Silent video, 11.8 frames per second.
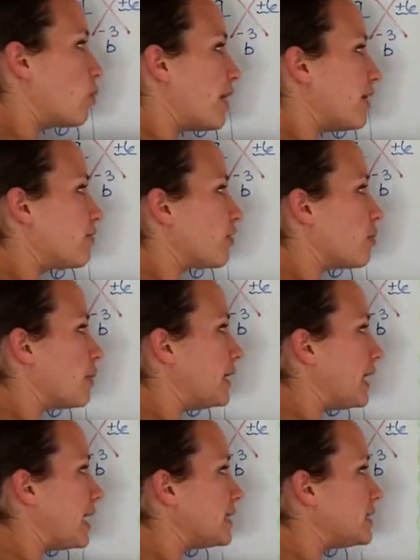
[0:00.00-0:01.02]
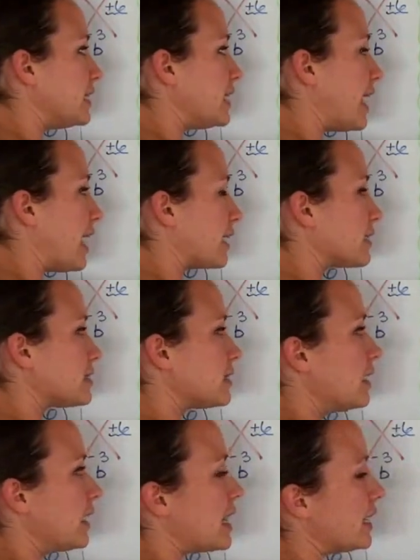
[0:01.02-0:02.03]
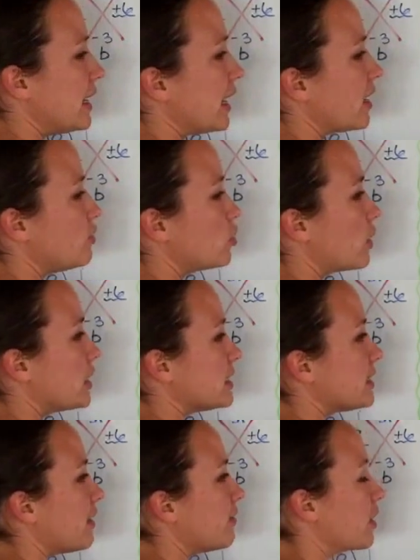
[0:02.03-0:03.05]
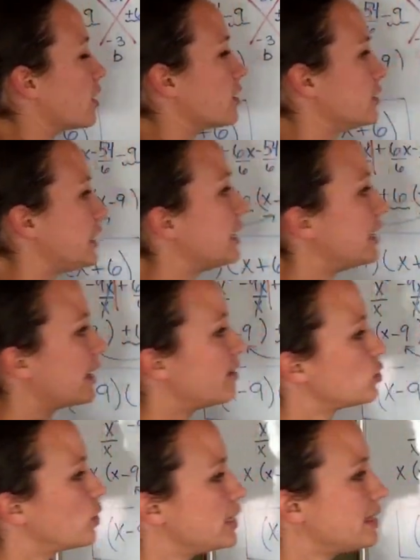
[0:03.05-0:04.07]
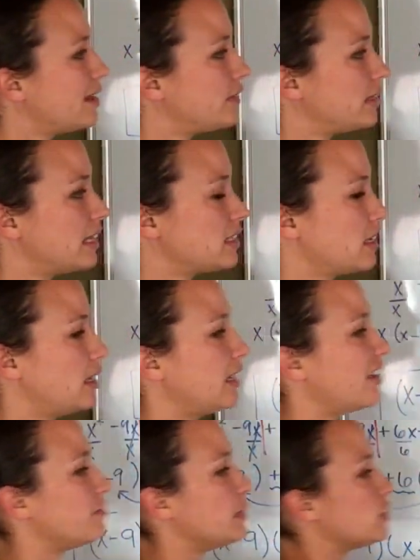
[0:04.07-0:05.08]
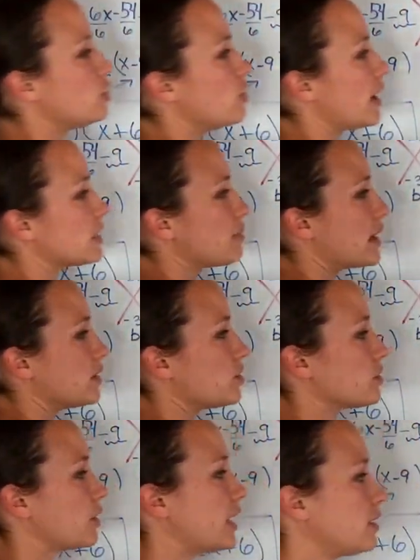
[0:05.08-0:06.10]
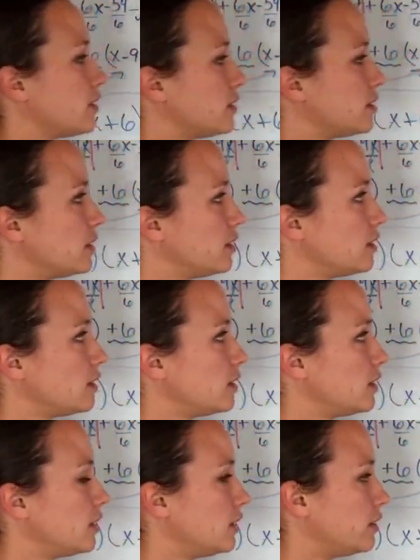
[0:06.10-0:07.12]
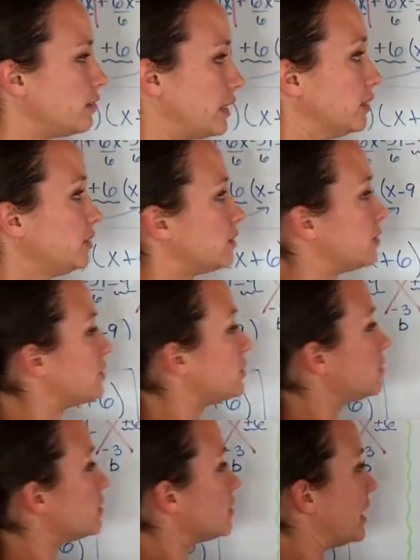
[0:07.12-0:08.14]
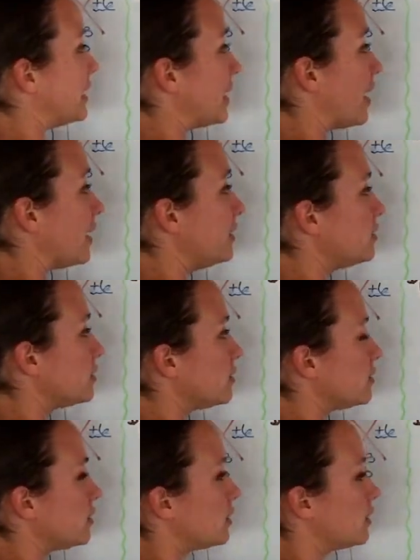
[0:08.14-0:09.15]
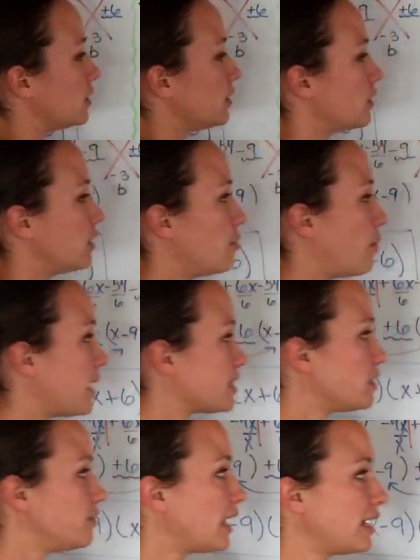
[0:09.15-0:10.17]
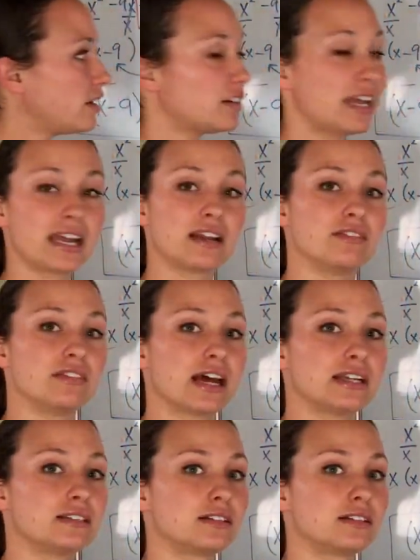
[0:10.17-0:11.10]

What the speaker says: away from an 18x and a negative 27, or yeah, negative 27, that's going to give me 2x minus 3. Well, a 9. Positive 9 or negative 9?